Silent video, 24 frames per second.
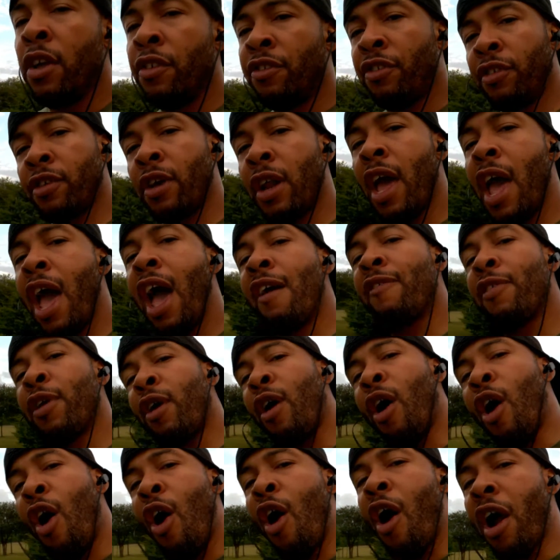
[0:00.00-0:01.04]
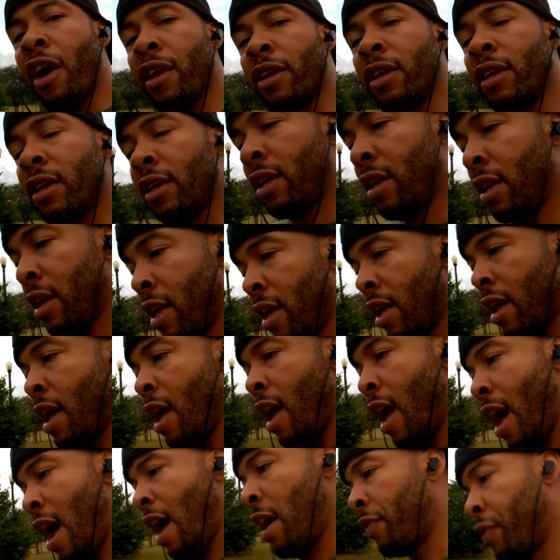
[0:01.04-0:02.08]
She's going to have her art
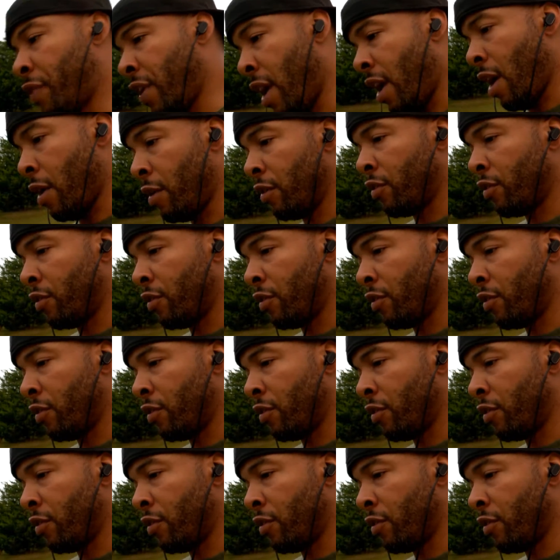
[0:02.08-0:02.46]
out there.